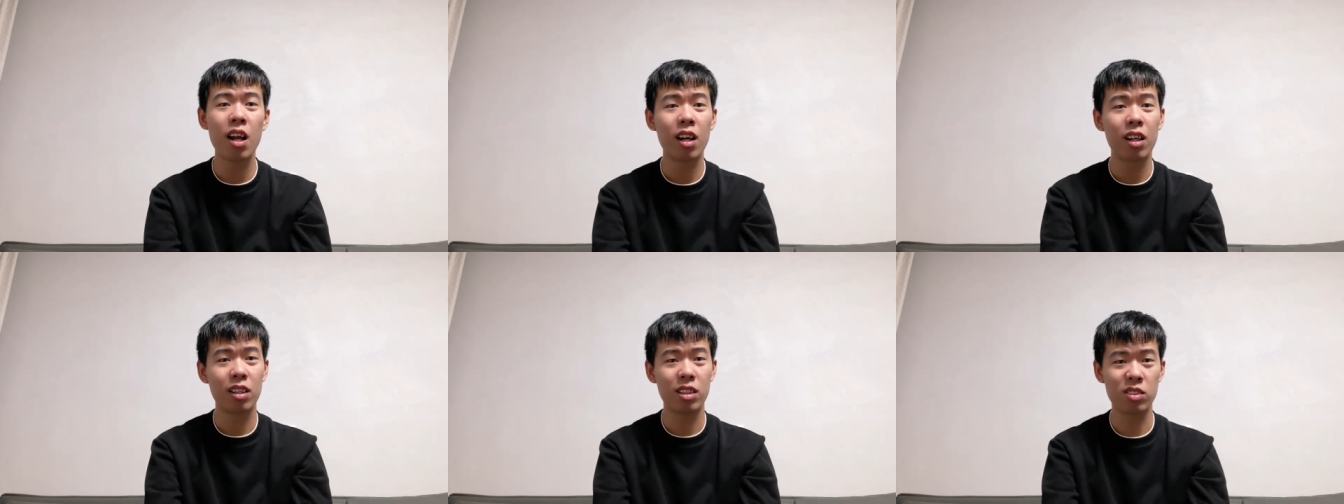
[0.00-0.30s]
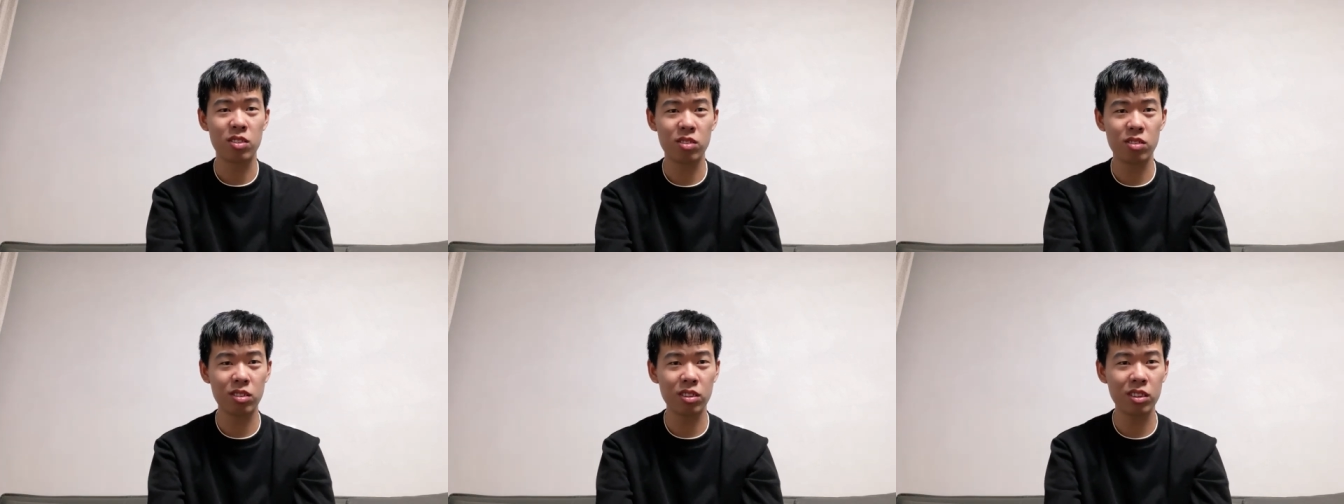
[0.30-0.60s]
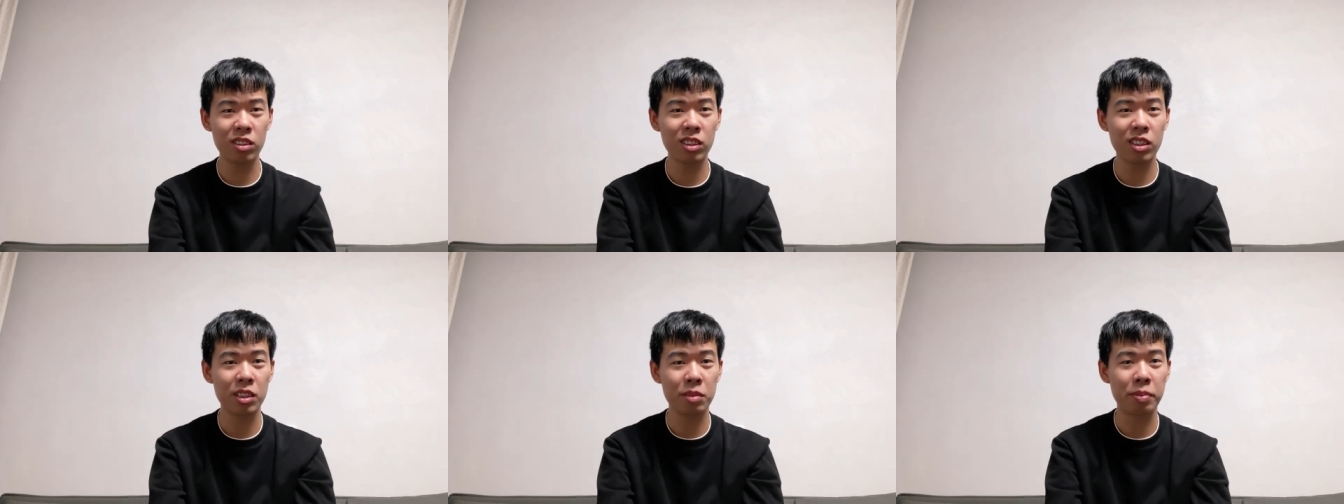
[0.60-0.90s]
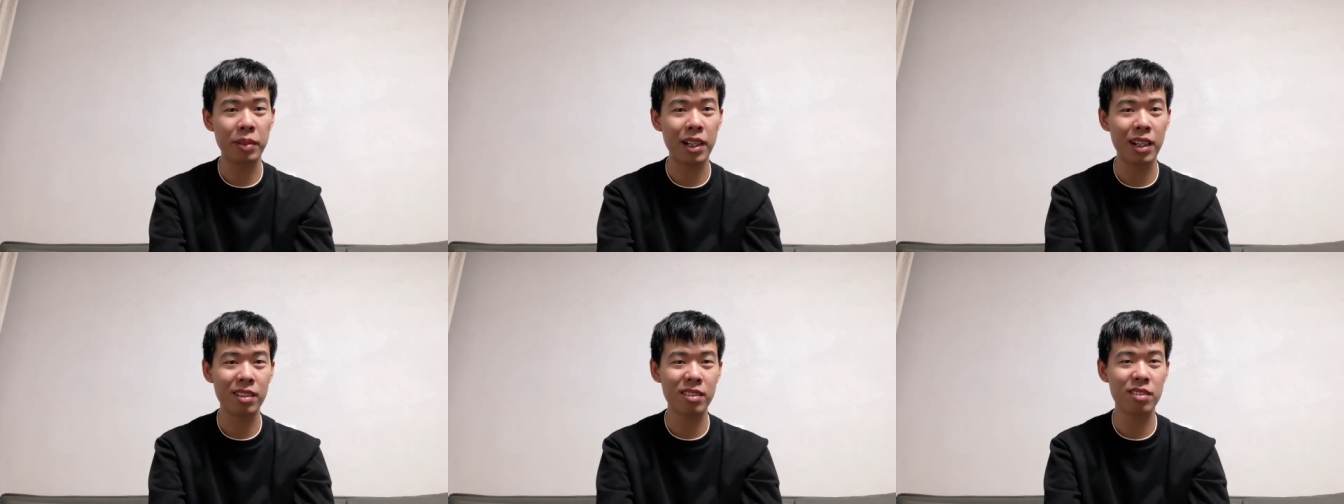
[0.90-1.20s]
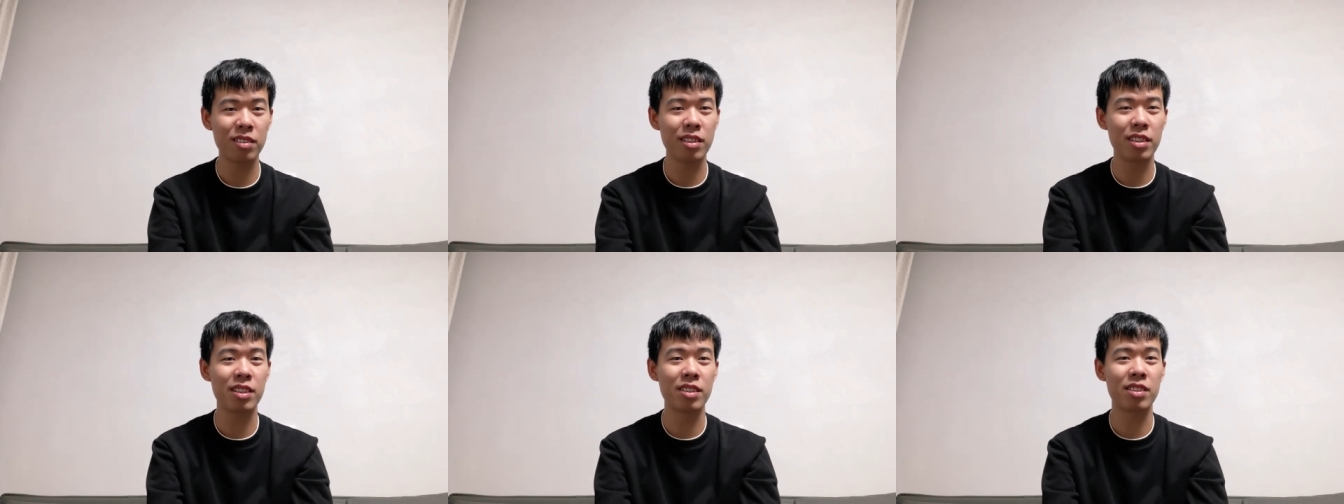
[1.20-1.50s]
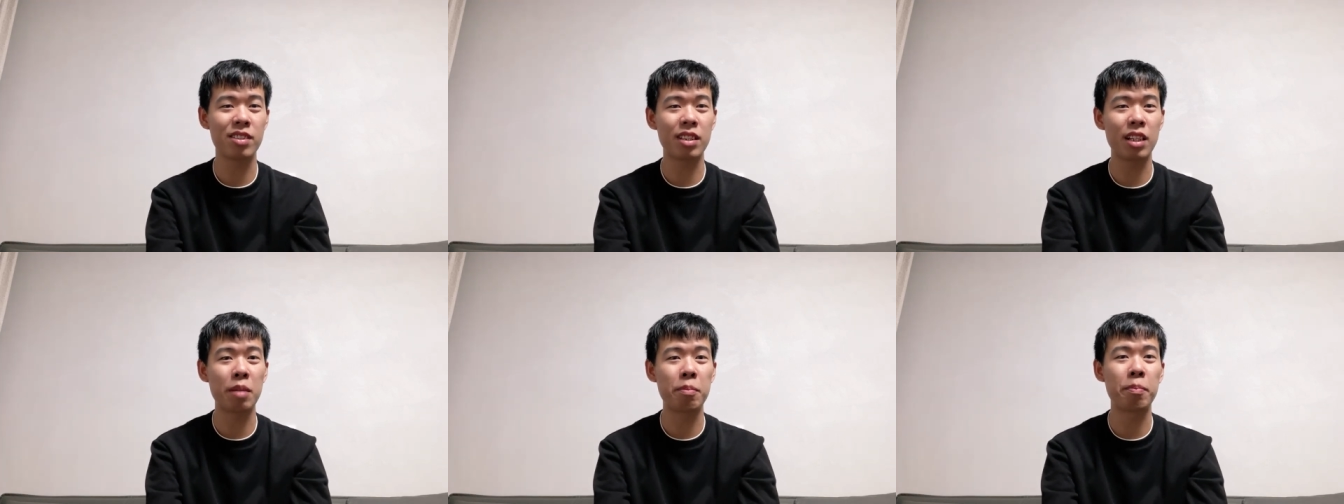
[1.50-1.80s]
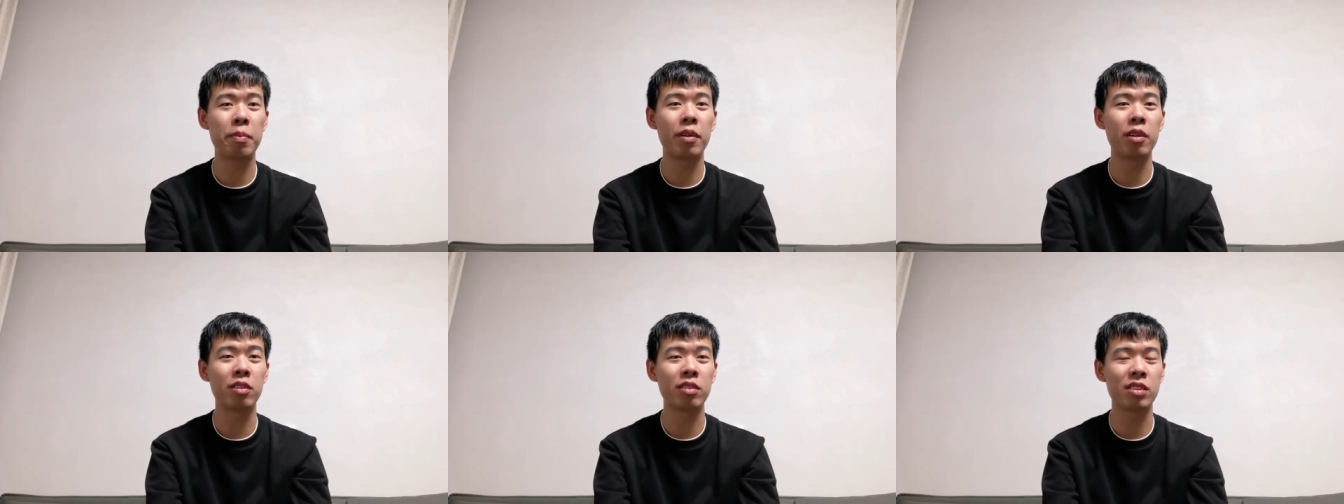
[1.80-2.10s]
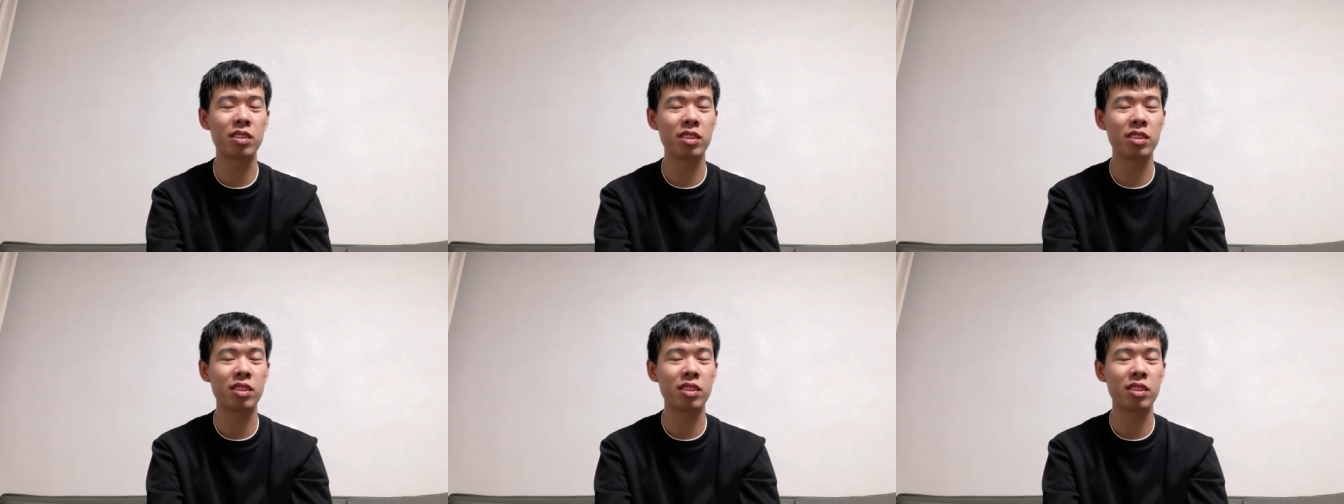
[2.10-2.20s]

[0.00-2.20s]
The third department is about